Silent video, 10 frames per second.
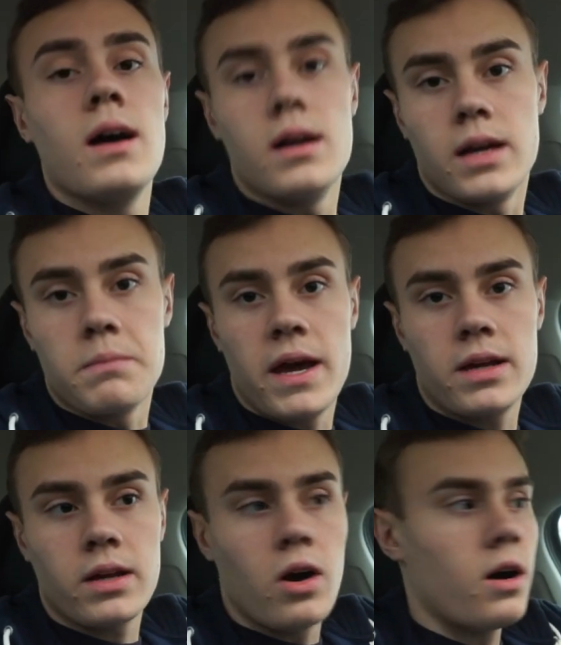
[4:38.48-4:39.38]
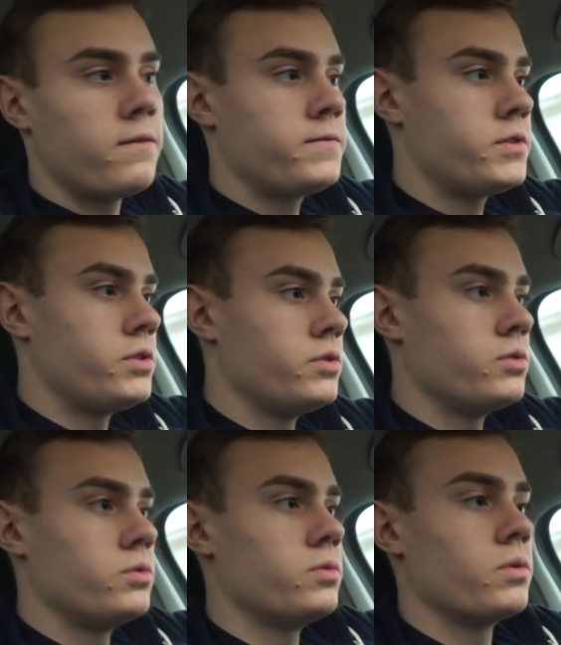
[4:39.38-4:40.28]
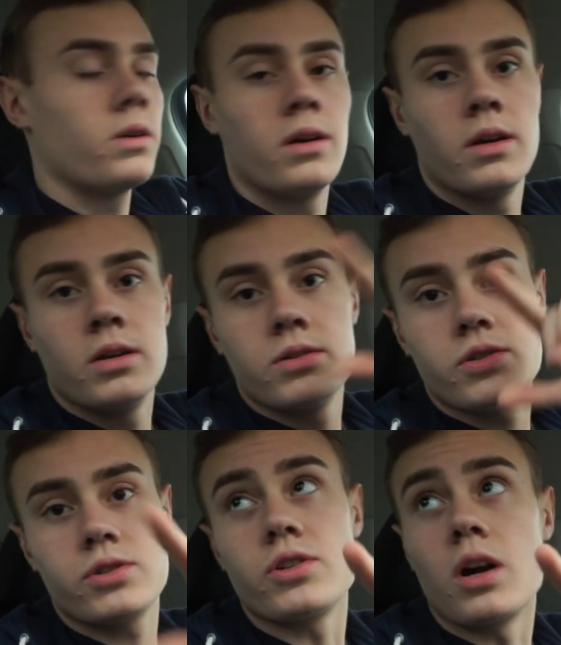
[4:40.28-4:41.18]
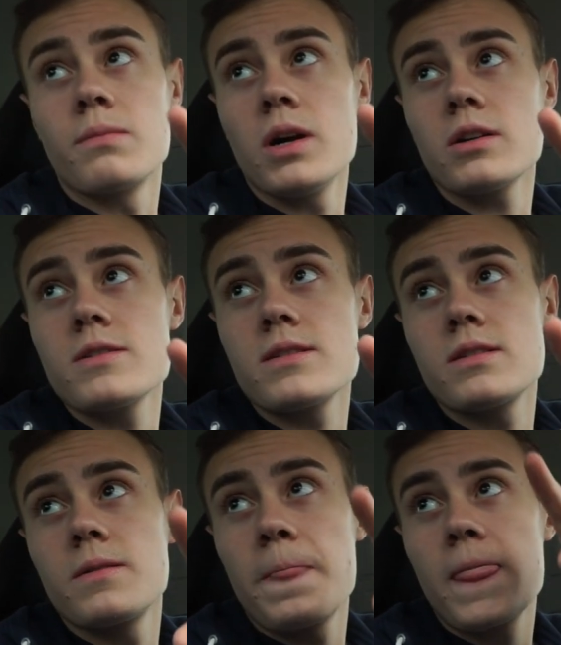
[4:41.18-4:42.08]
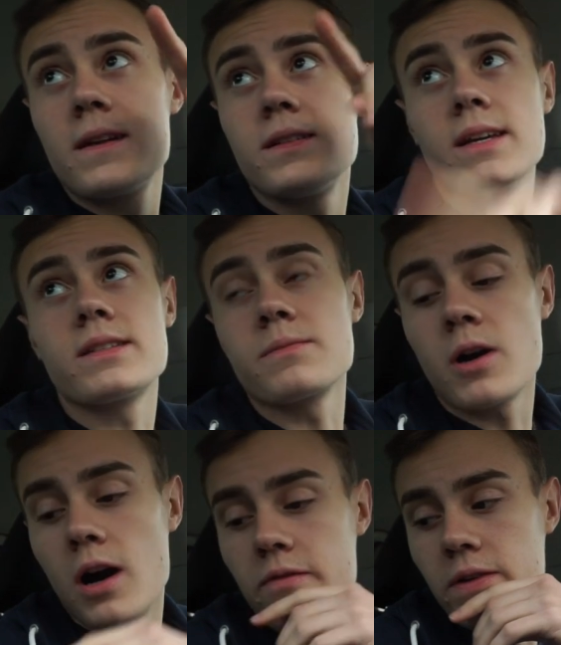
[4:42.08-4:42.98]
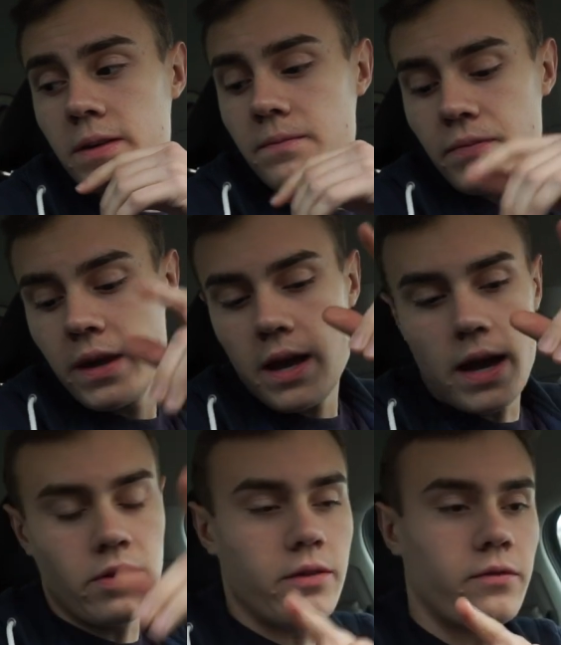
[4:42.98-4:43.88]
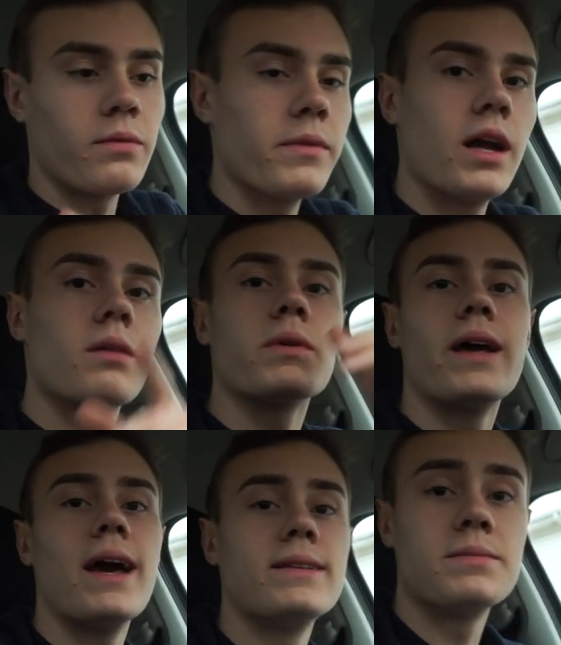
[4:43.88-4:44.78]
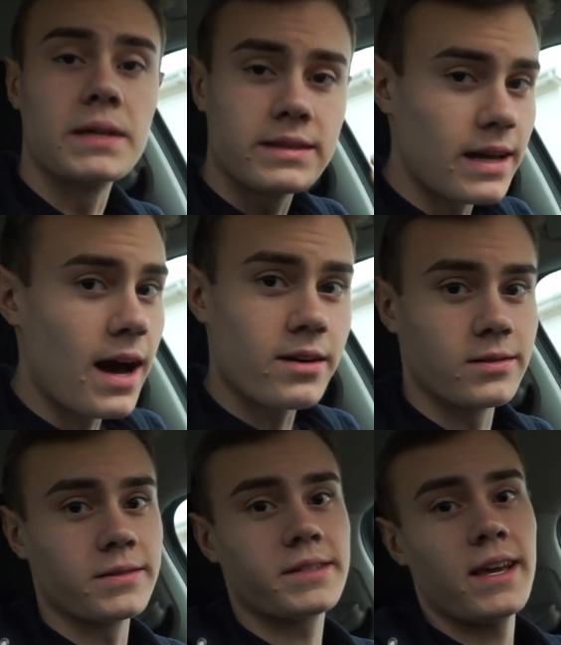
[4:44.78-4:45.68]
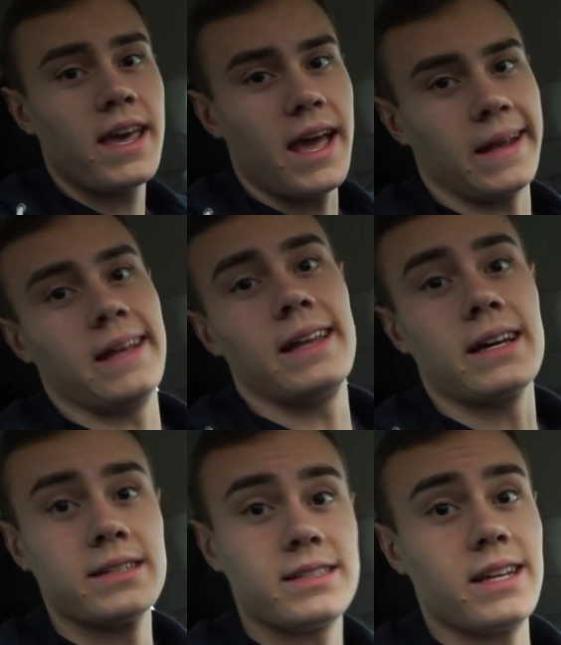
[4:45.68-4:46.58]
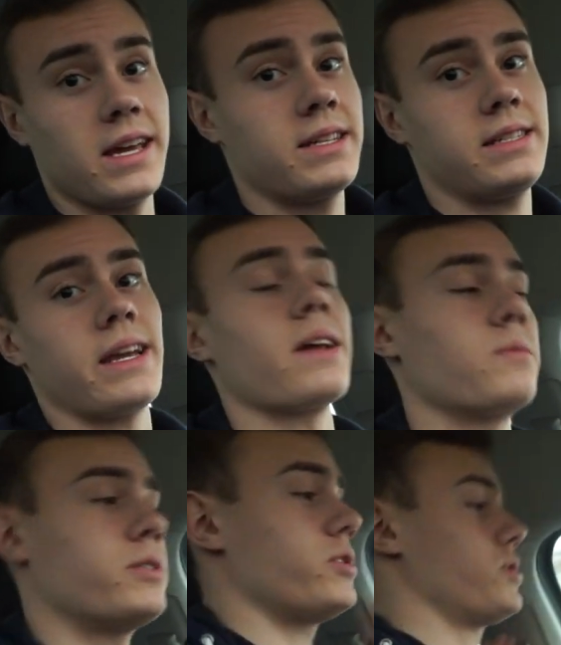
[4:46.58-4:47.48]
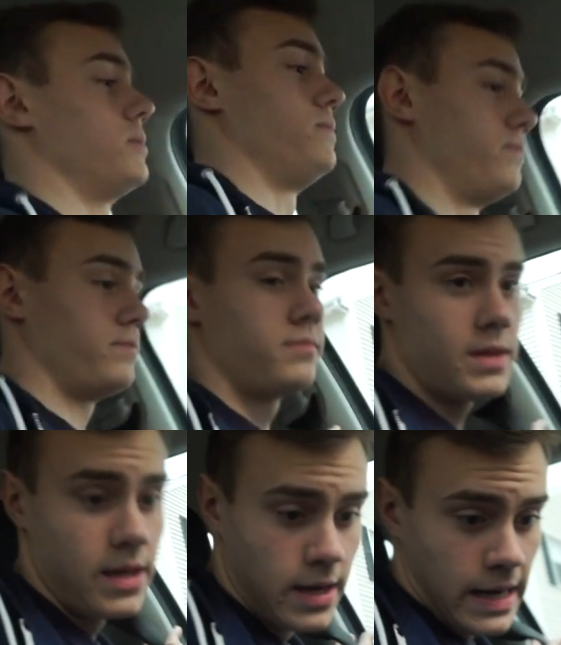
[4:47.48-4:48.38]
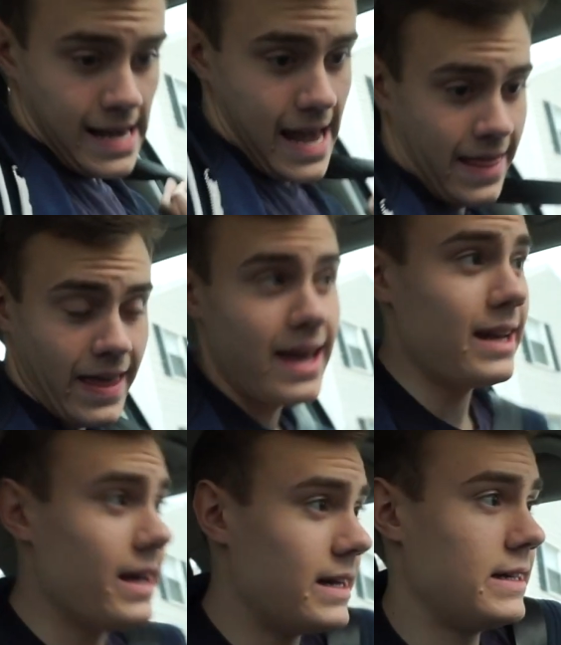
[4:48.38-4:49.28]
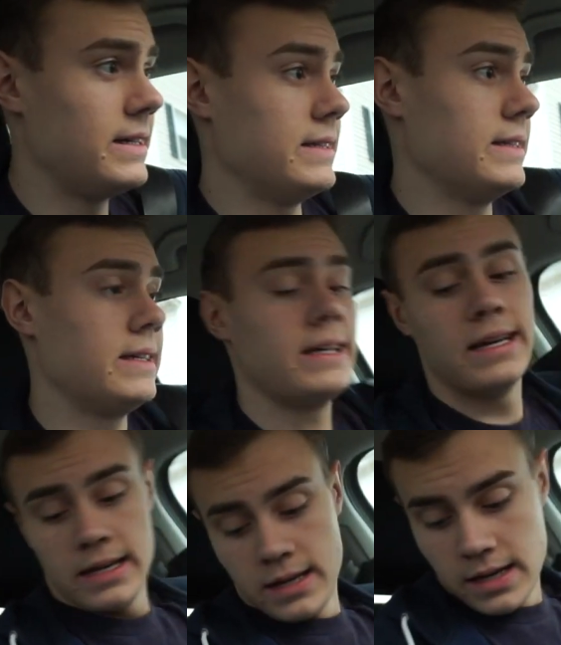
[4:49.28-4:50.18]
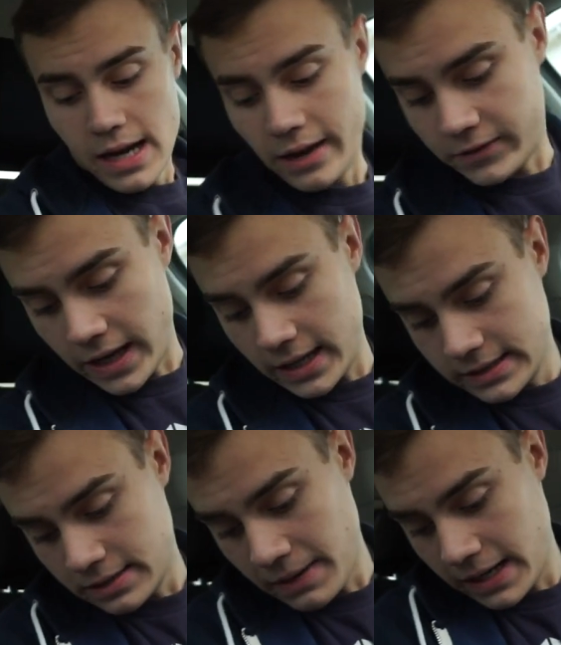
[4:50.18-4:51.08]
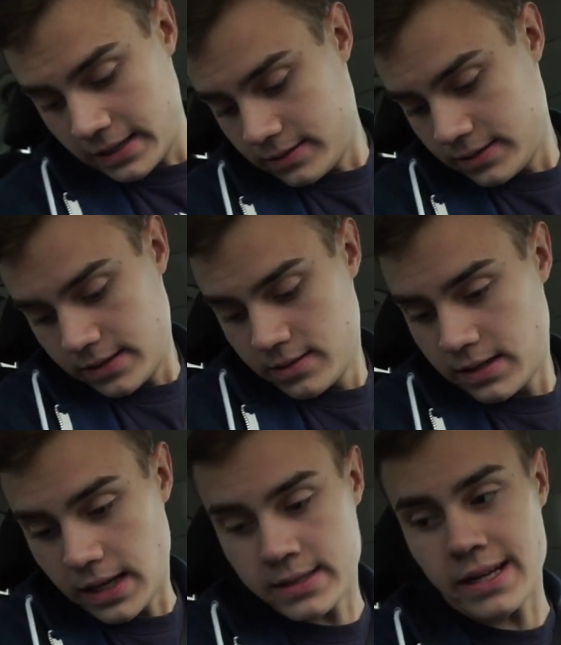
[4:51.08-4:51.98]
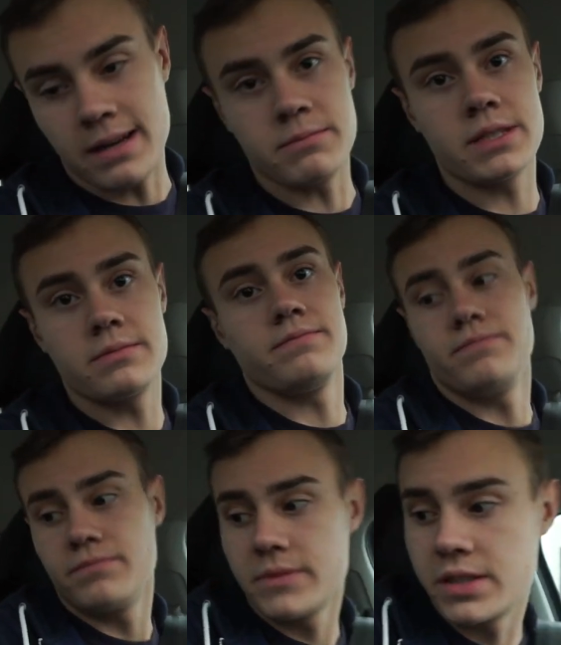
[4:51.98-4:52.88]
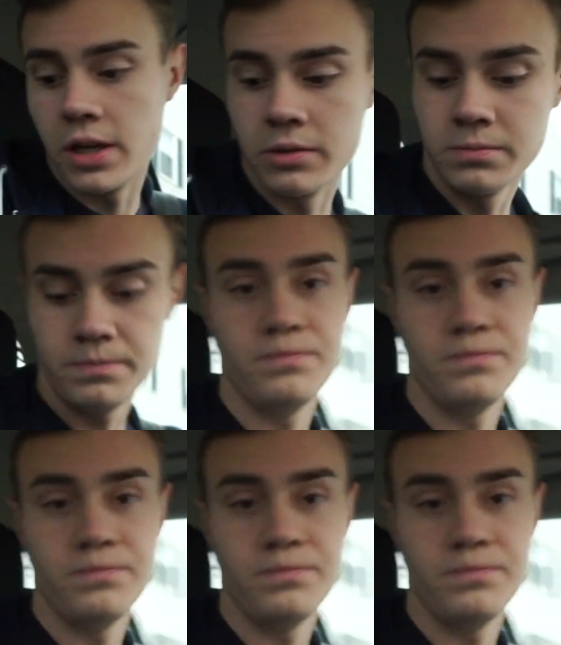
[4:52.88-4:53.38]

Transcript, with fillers: I'm heading off to Starbucks to get some coffee and then from there I'm gonna head to McDonald's and get like a steak sandwich. And then I have to head to my exams. So